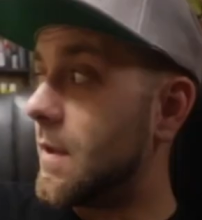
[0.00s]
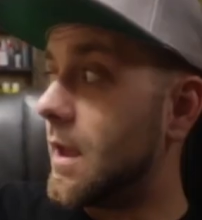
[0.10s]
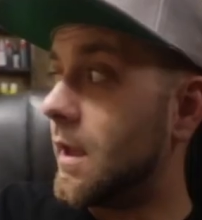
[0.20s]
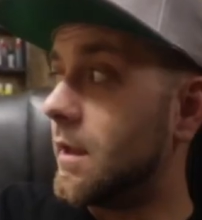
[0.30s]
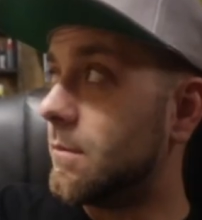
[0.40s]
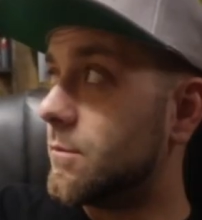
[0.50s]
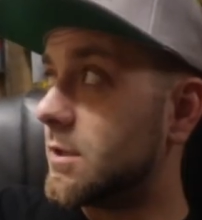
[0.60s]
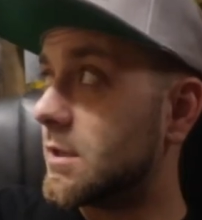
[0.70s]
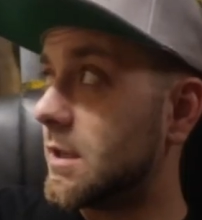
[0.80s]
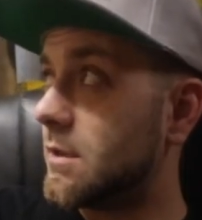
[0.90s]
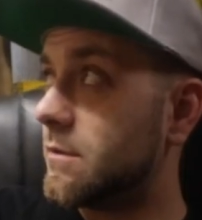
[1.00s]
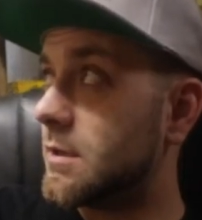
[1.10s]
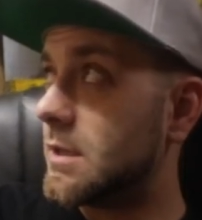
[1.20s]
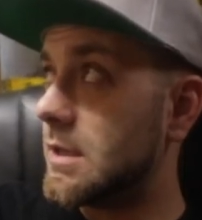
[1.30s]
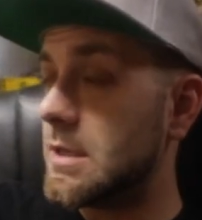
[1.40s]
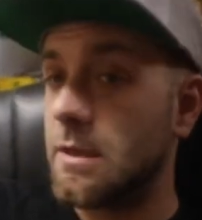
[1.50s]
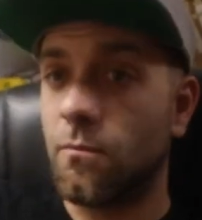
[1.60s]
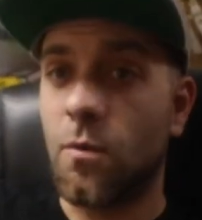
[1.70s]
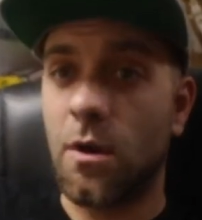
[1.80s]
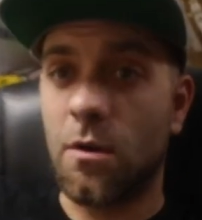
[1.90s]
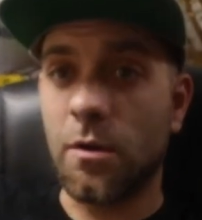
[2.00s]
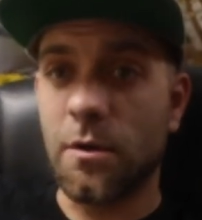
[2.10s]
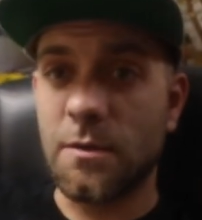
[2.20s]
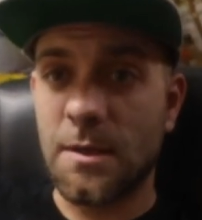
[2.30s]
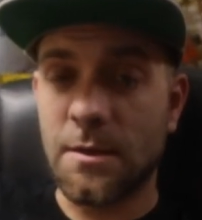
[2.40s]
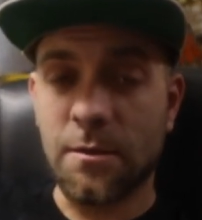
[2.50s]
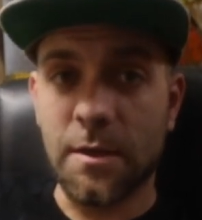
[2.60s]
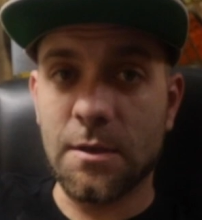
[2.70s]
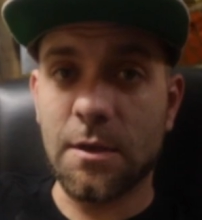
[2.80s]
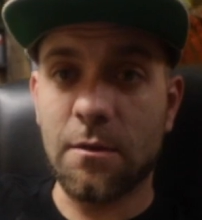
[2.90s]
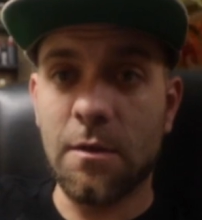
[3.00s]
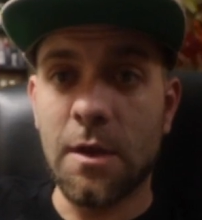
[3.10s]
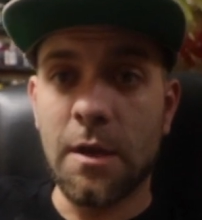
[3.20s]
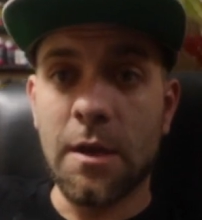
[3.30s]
and just let you see what all goes into it. So